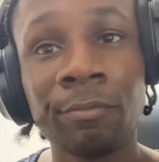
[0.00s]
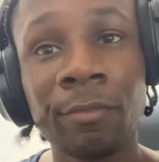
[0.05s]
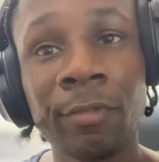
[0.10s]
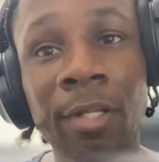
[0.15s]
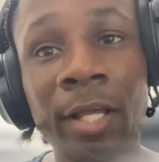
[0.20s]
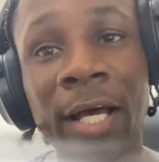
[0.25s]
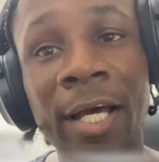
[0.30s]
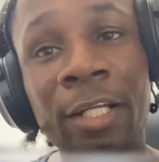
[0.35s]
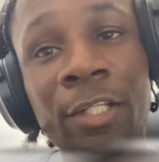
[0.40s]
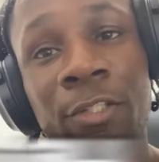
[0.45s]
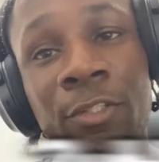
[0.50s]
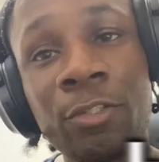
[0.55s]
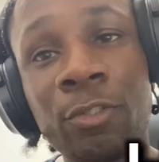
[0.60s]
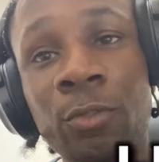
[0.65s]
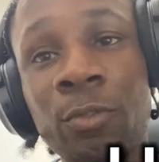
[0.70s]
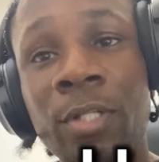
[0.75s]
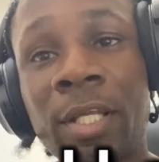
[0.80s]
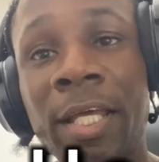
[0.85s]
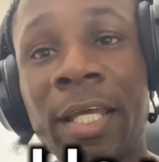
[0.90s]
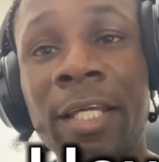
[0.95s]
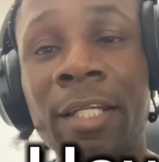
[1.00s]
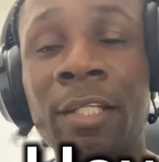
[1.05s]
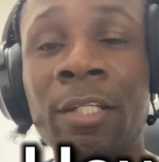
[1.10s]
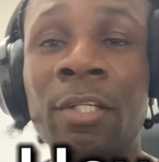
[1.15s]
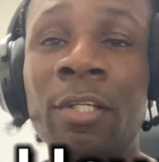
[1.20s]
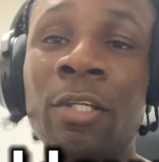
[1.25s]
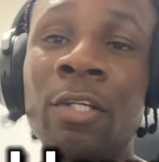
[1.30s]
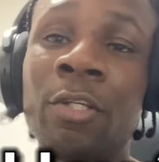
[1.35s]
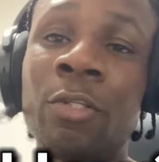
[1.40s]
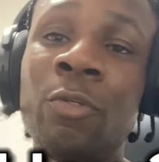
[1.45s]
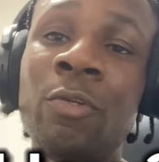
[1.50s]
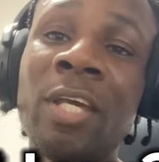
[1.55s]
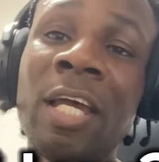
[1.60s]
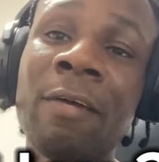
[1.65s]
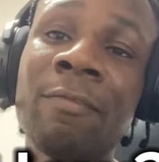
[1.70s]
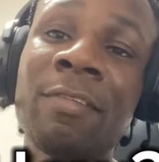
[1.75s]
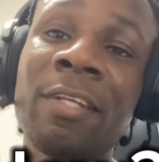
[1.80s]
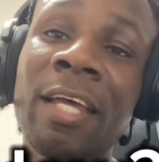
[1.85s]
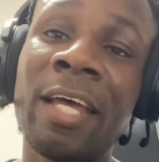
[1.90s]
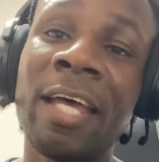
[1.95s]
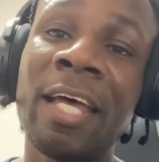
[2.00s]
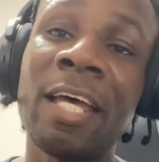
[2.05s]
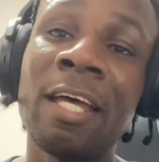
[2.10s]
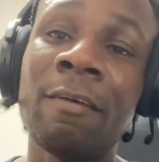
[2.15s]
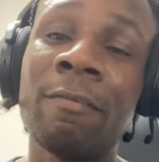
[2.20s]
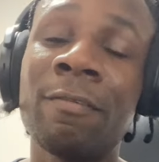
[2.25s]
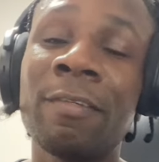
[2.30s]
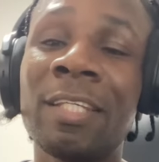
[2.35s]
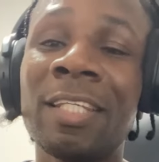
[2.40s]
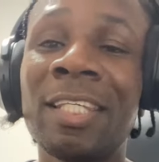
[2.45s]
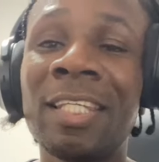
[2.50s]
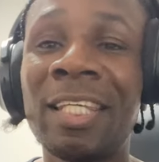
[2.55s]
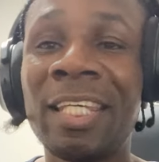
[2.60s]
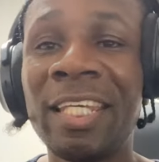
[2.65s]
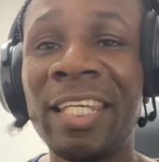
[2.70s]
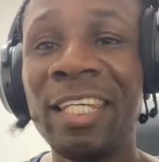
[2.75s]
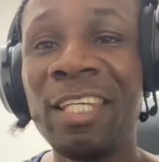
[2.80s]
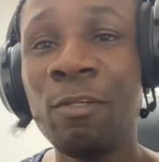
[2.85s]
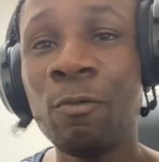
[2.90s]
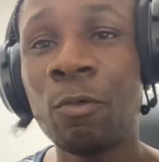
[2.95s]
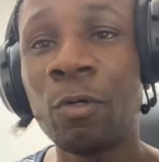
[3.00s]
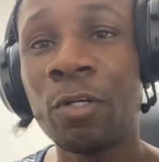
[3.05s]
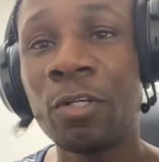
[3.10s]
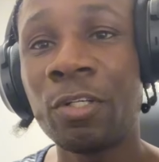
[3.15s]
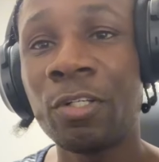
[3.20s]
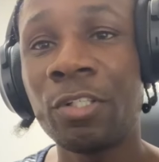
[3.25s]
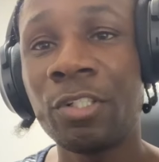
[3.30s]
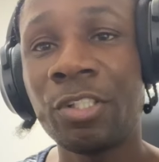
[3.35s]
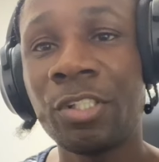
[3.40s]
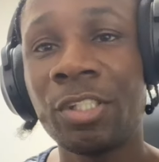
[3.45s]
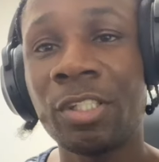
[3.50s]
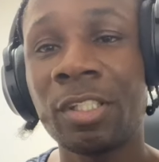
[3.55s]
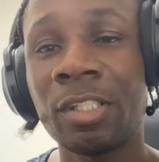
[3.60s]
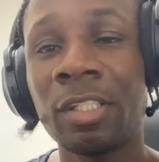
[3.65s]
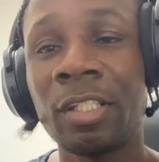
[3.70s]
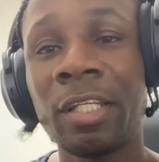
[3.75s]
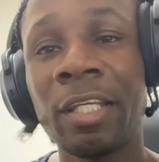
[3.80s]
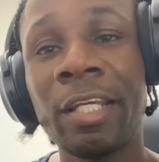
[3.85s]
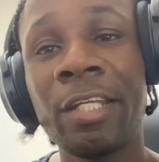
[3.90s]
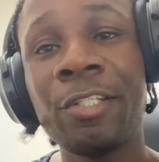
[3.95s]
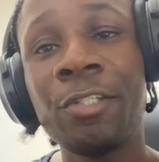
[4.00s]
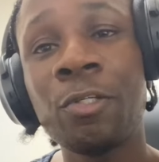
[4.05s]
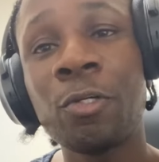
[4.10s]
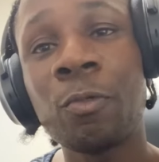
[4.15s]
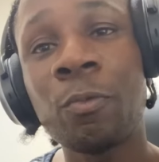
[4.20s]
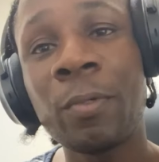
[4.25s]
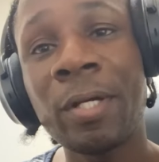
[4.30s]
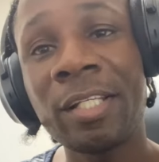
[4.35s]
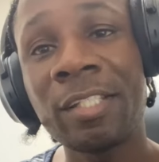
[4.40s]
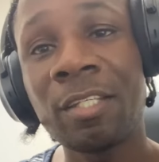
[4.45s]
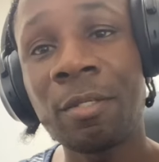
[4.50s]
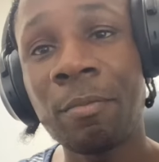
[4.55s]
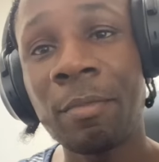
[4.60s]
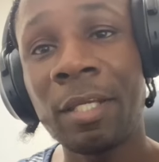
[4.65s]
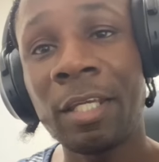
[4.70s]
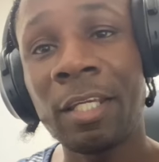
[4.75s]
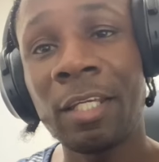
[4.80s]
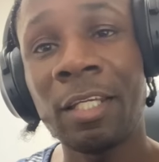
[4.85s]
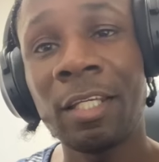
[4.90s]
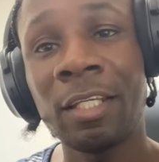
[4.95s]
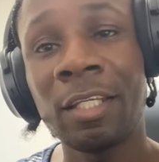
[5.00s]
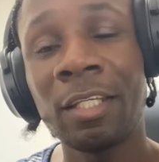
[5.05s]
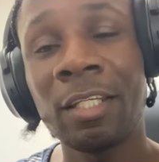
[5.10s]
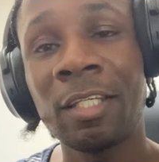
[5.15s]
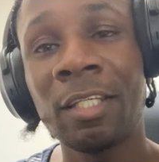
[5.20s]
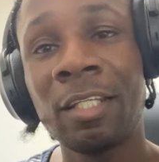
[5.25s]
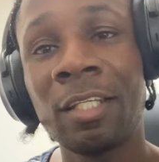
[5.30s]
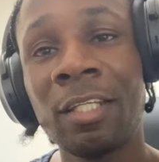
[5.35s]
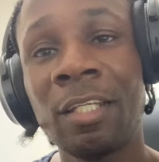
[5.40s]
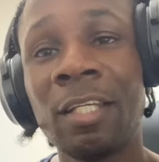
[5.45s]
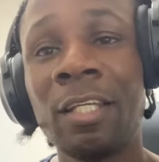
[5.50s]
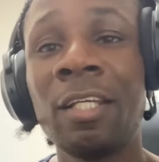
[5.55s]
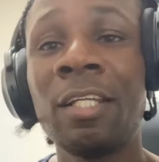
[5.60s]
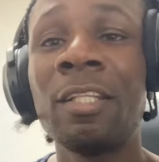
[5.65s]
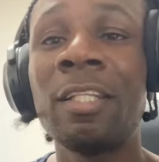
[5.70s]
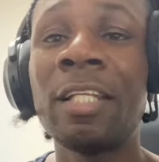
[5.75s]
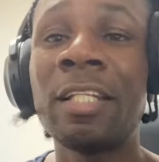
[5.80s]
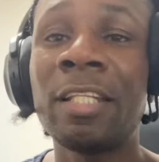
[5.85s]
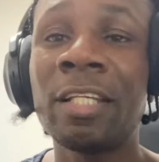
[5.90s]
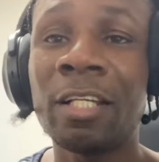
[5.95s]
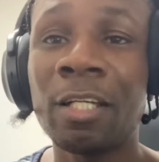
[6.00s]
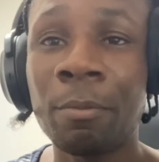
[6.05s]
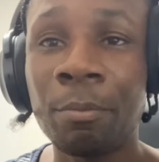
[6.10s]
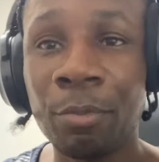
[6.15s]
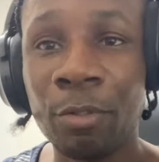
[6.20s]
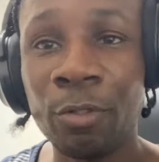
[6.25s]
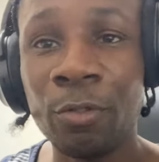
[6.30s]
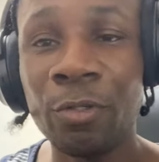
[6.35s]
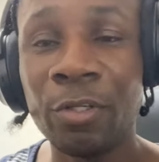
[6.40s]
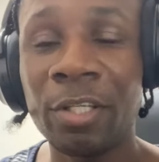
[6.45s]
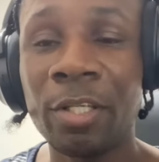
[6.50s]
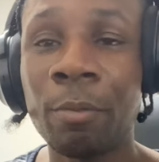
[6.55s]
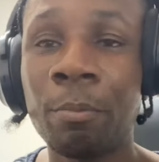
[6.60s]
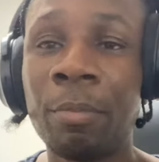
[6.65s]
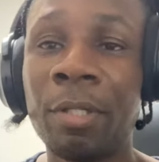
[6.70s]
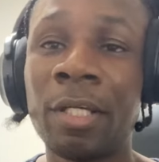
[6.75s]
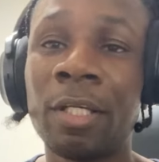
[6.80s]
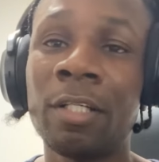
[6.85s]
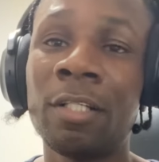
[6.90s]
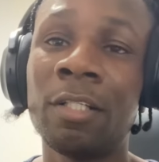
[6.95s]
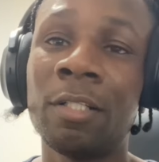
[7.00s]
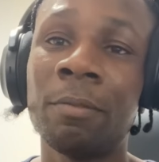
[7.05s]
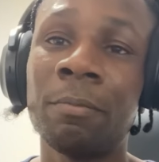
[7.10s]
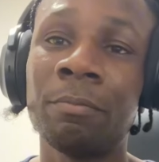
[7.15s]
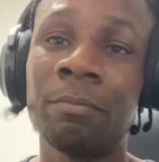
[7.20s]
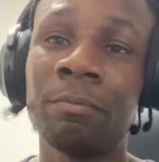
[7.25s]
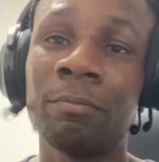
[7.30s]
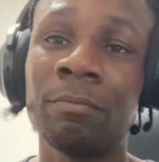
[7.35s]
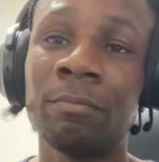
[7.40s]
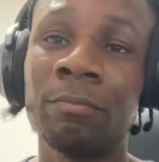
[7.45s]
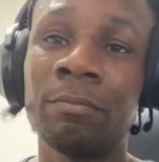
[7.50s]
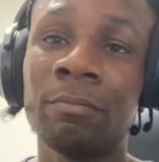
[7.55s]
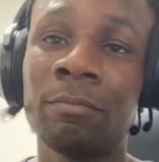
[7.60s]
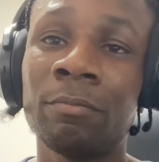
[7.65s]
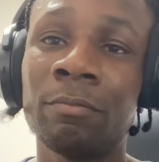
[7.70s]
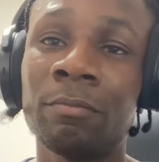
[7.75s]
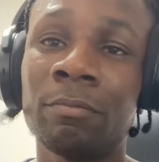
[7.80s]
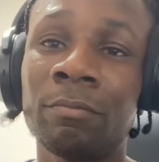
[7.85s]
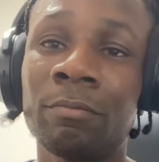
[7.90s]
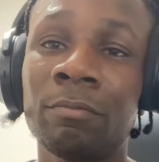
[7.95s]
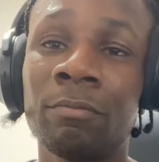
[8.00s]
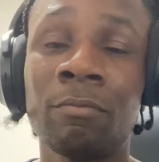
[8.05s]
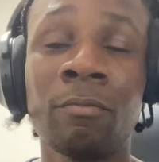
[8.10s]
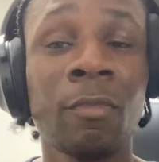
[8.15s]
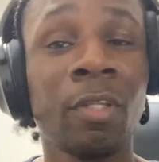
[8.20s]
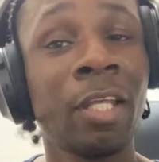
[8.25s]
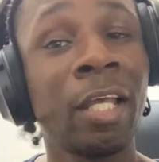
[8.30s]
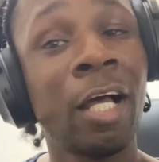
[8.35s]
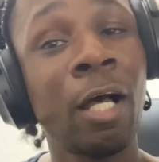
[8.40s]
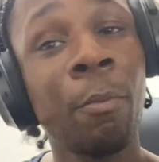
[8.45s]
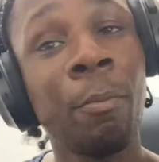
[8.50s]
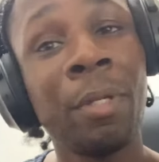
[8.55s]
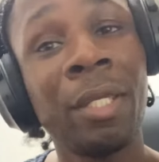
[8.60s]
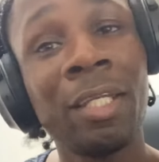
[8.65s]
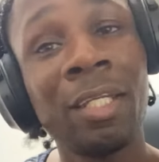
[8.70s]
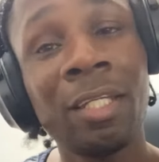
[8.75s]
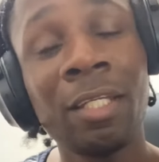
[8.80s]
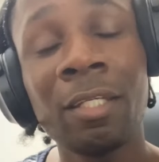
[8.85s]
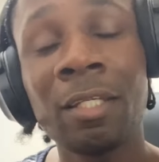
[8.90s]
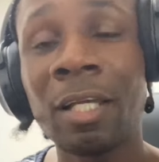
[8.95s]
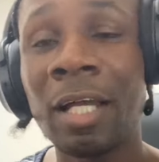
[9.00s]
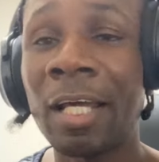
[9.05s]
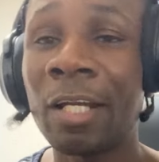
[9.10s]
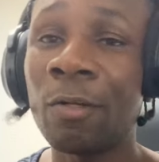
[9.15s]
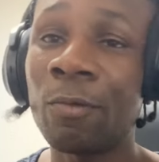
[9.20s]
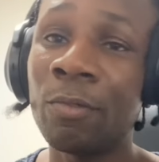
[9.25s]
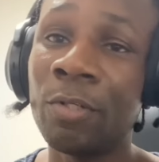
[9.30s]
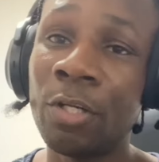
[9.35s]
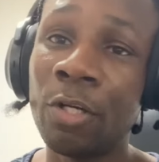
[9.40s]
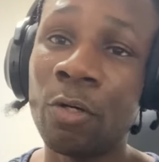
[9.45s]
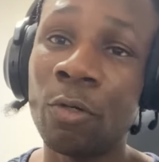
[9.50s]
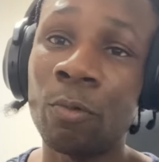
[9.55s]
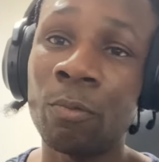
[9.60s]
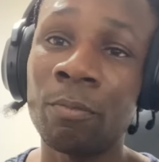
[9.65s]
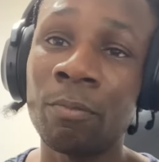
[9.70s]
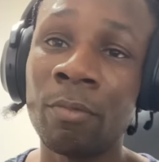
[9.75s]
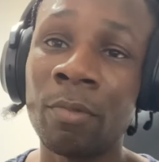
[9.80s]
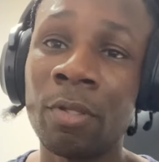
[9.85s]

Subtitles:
How do you do that? You have to have keywords in your resume that the computer can pick up. How many? I don't know.